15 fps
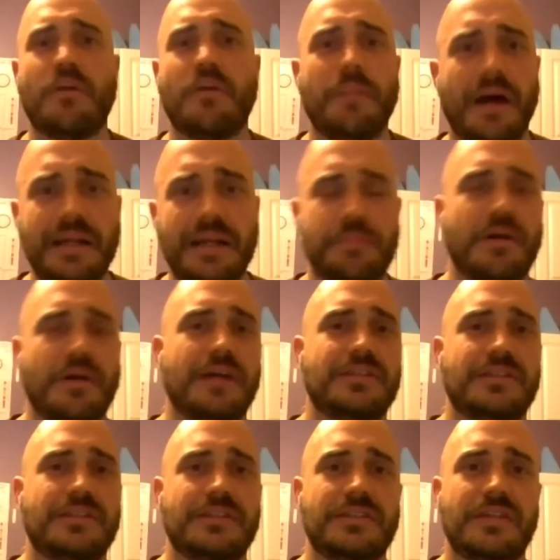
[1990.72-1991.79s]
body
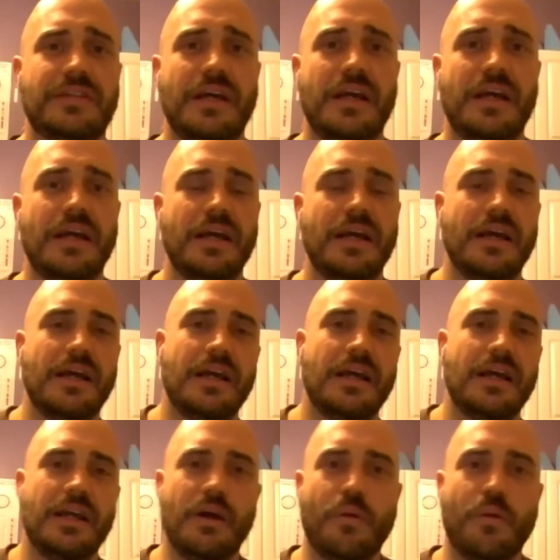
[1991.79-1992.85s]
processes oh yeah you
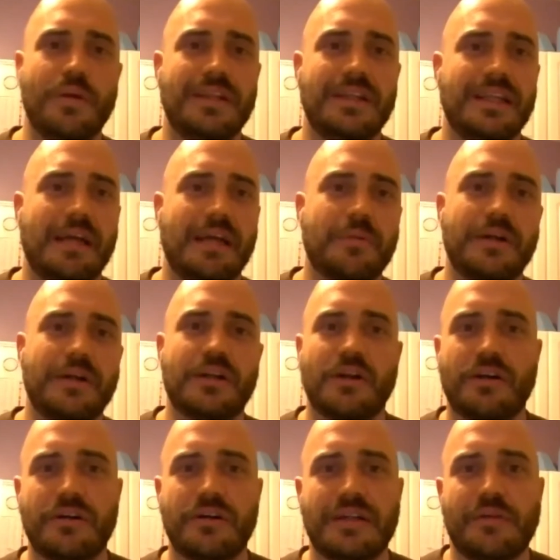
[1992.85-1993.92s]
know we everyone
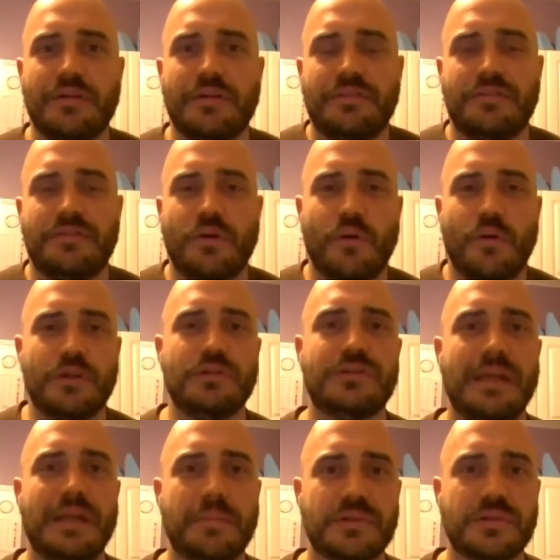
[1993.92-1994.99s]
heard that we've only used
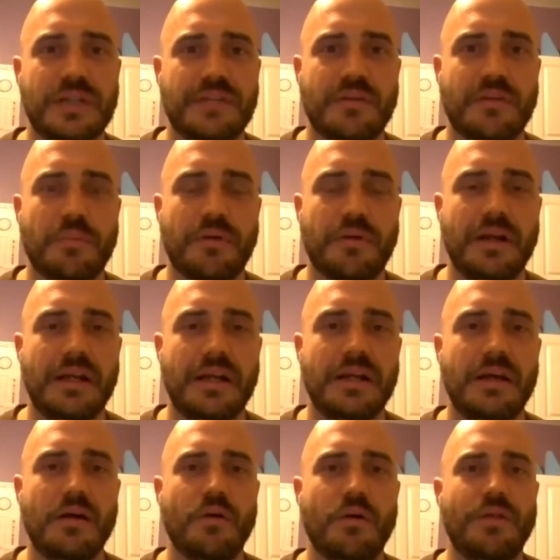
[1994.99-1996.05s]
10% of our brain
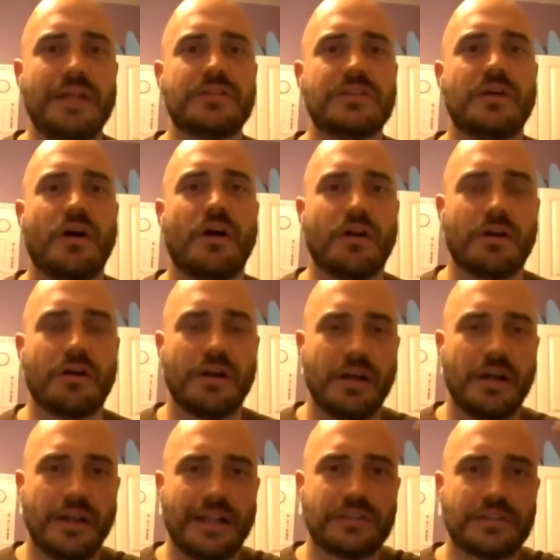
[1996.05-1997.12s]
well that's our
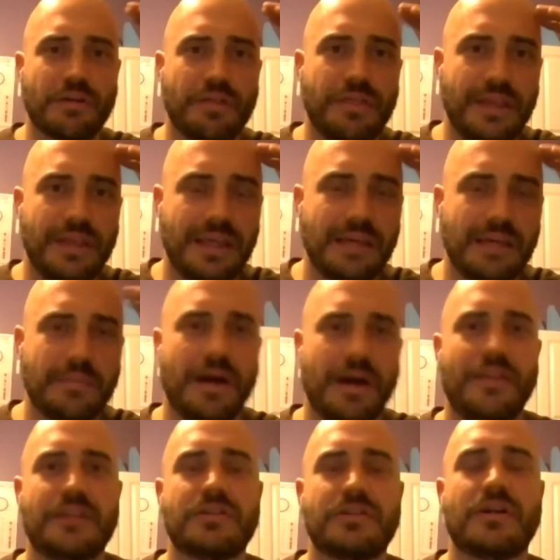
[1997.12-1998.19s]
that's our thinking mind
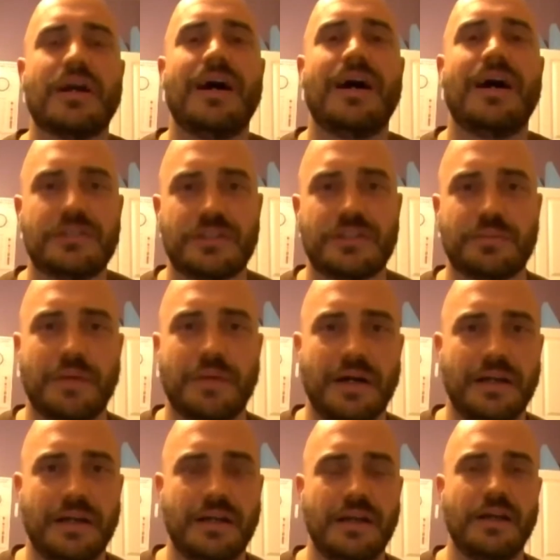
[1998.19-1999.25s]
that's our conscious
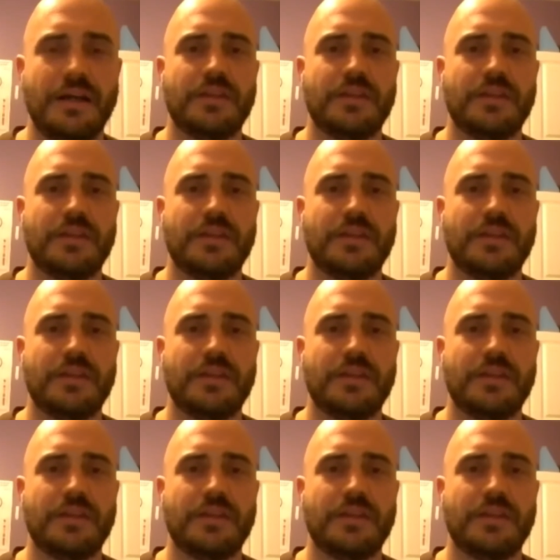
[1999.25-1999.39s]
mind the